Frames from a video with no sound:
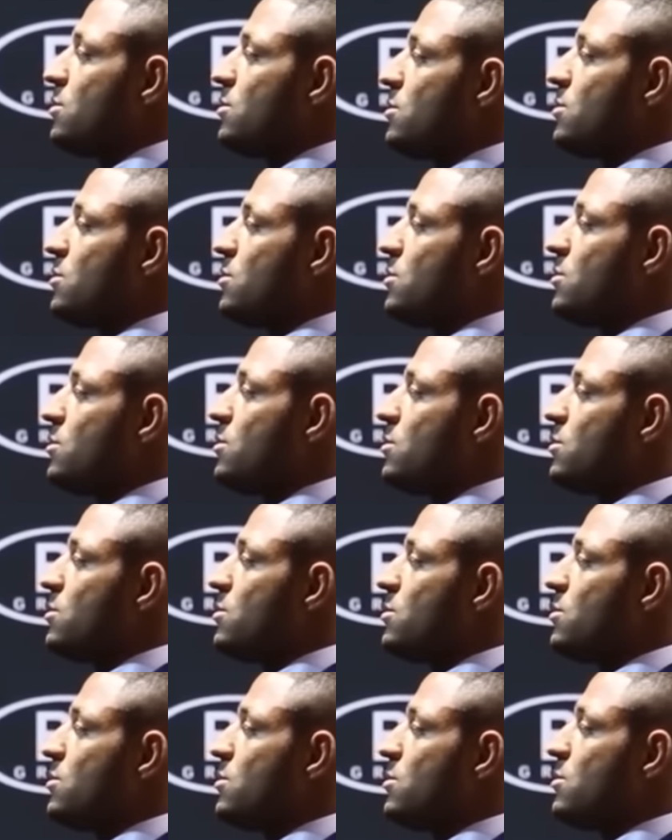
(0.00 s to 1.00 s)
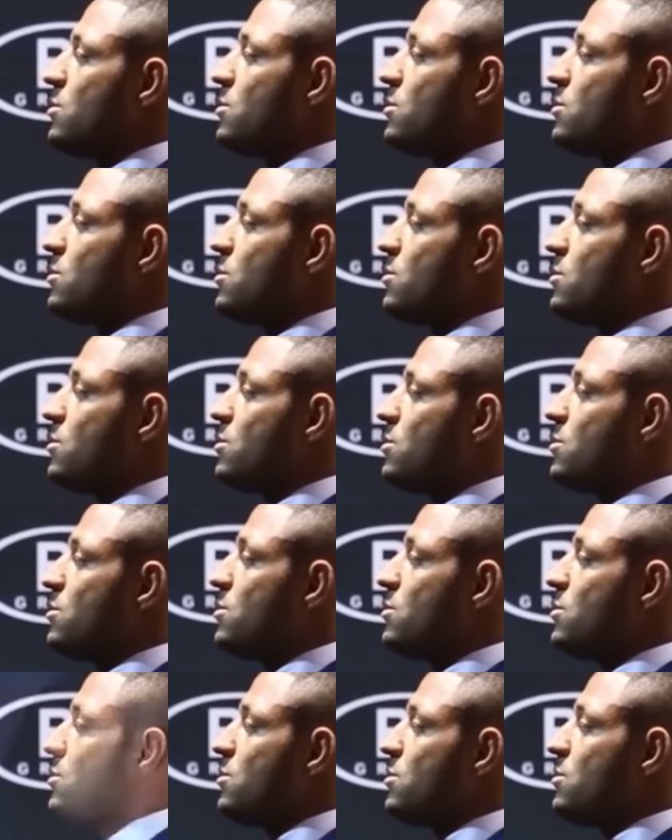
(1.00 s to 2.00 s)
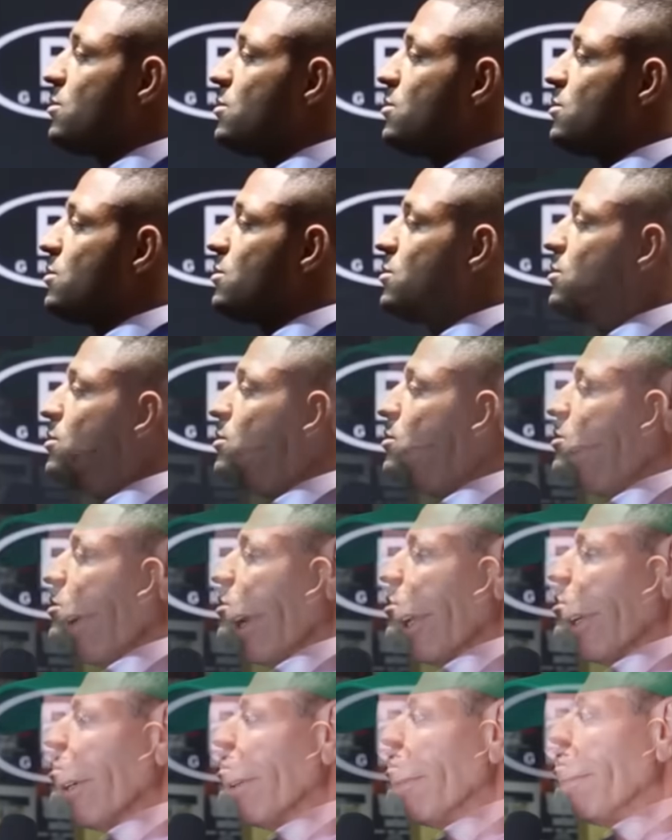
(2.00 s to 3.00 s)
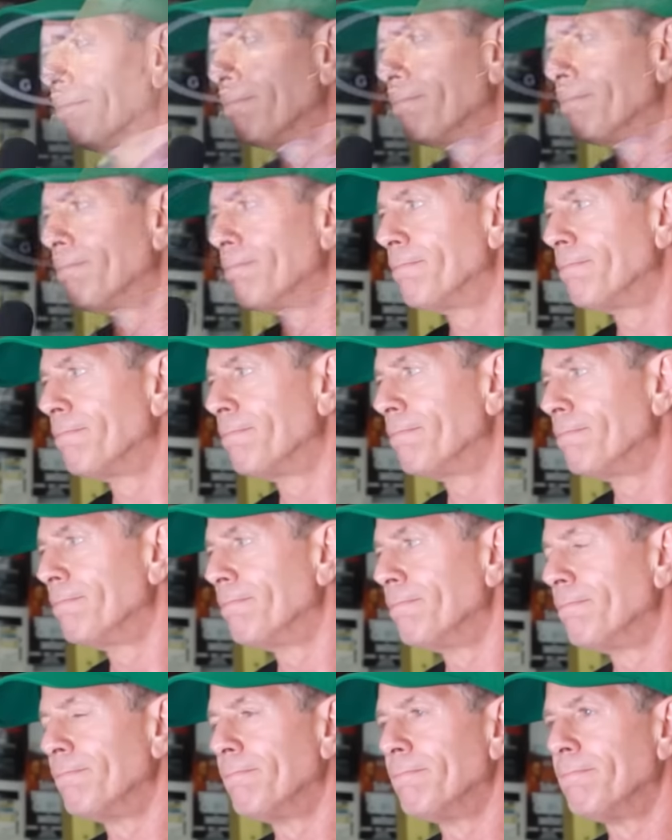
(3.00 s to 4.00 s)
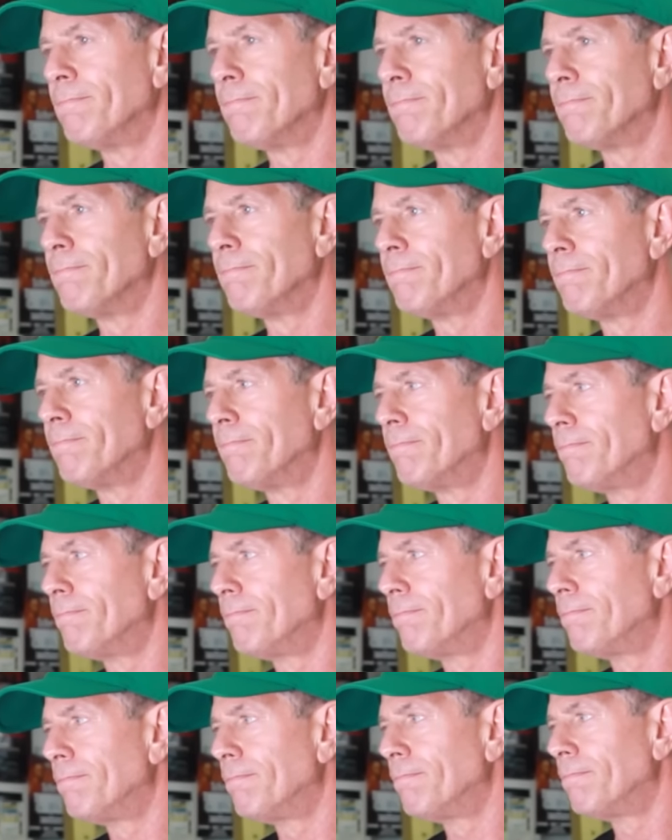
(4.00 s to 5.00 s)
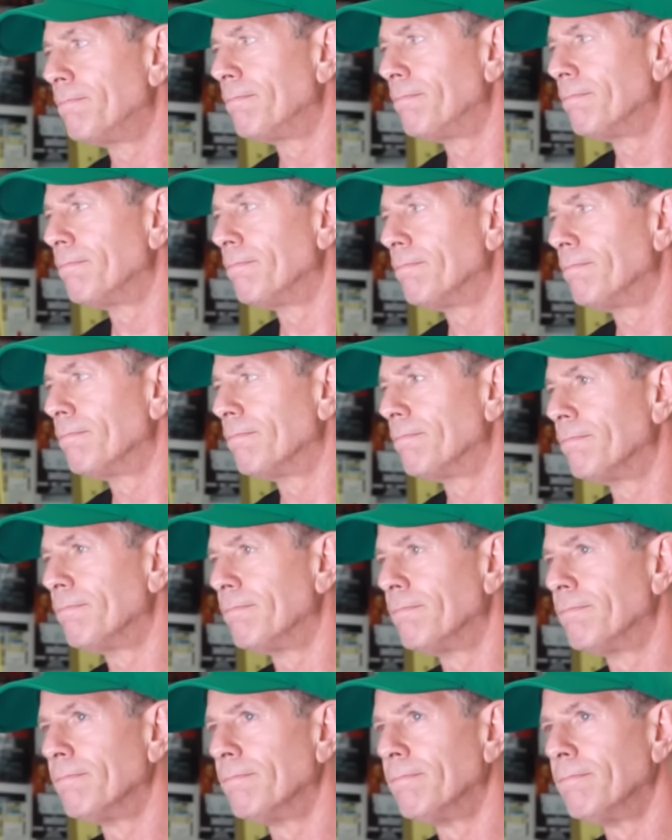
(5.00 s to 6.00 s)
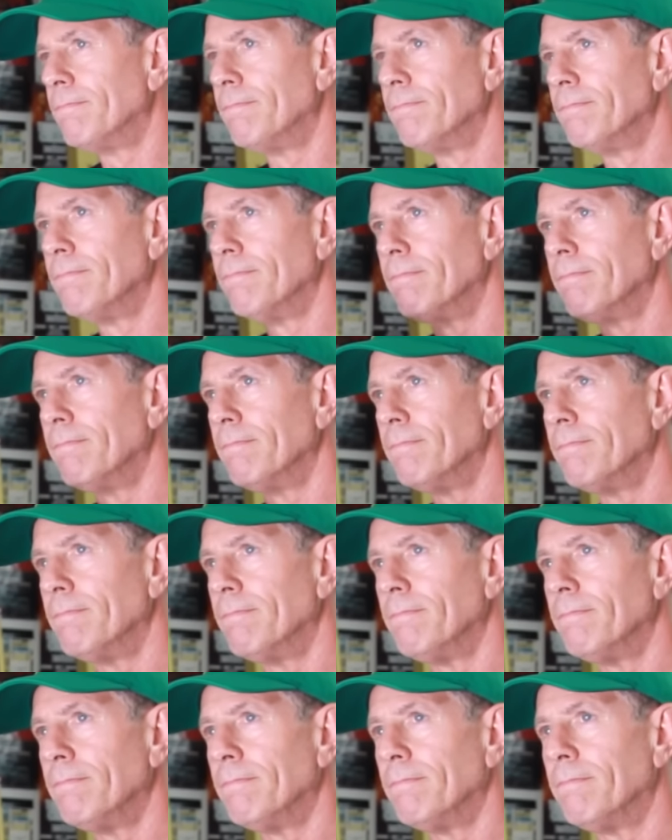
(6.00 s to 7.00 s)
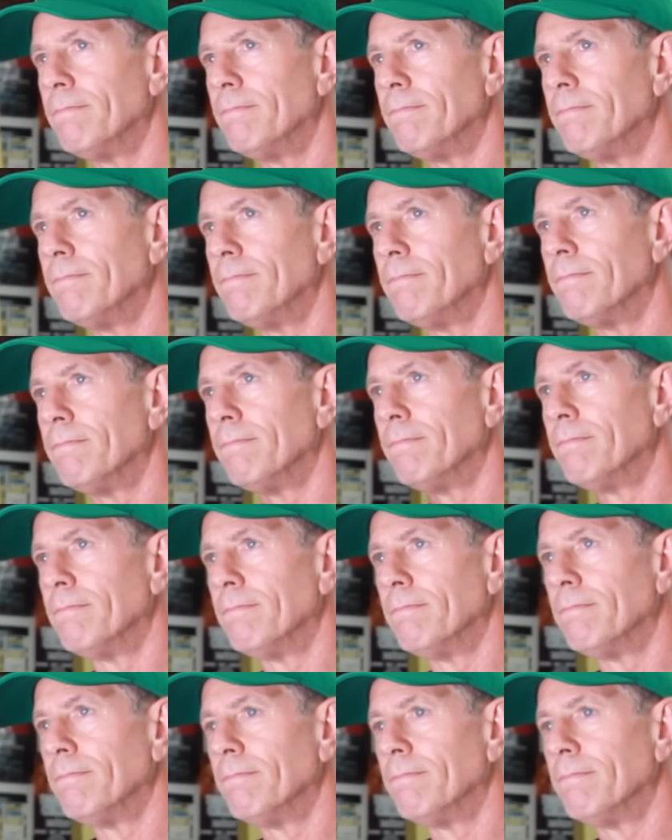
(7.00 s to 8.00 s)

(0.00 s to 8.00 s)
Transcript: (not speaking)